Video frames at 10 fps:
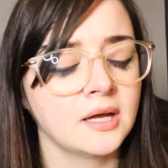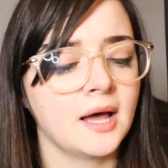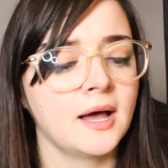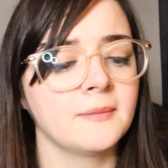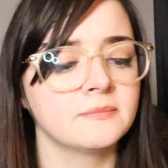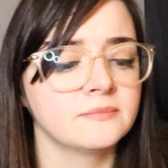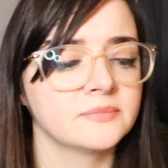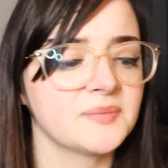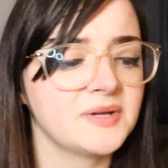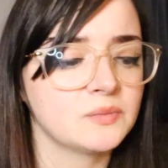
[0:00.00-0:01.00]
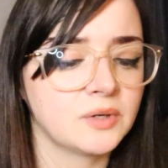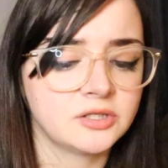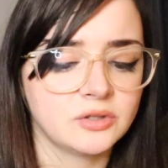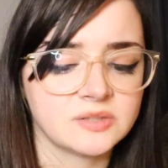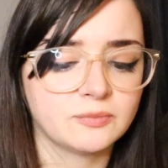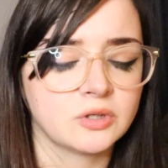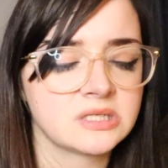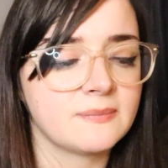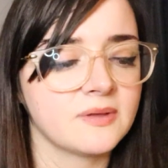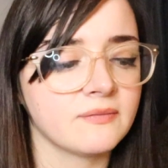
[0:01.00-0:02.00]
Somebody's wanting to explore
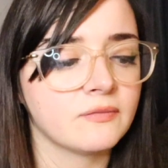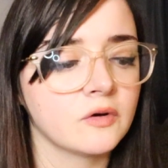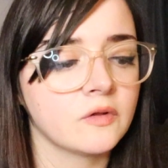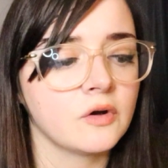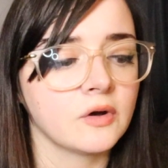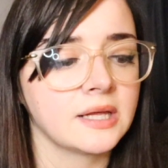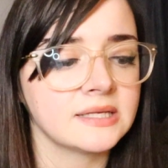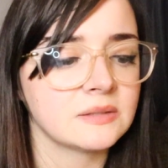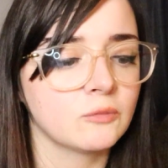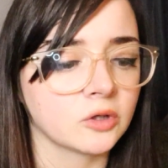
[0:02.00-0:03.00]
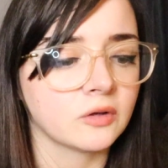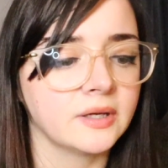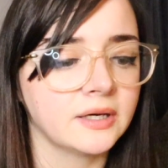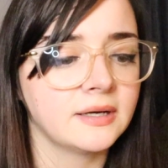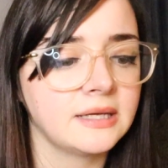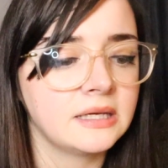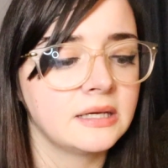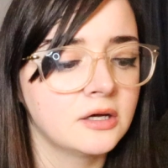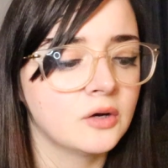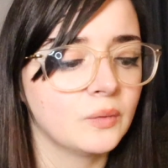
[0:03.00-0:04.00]
something further or get some more
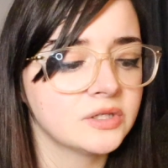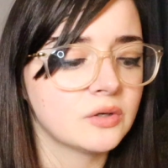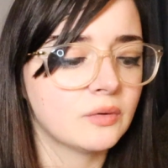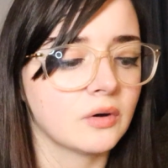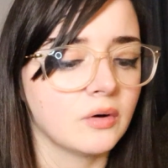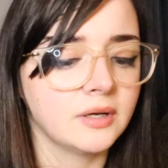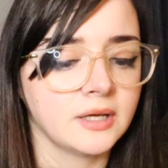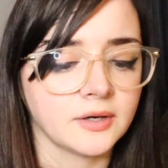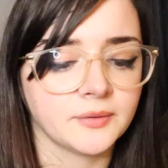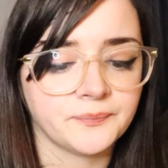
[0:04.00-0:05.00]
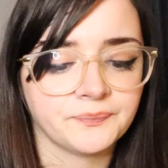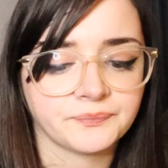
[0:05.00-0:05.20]
clarity. What's going on here?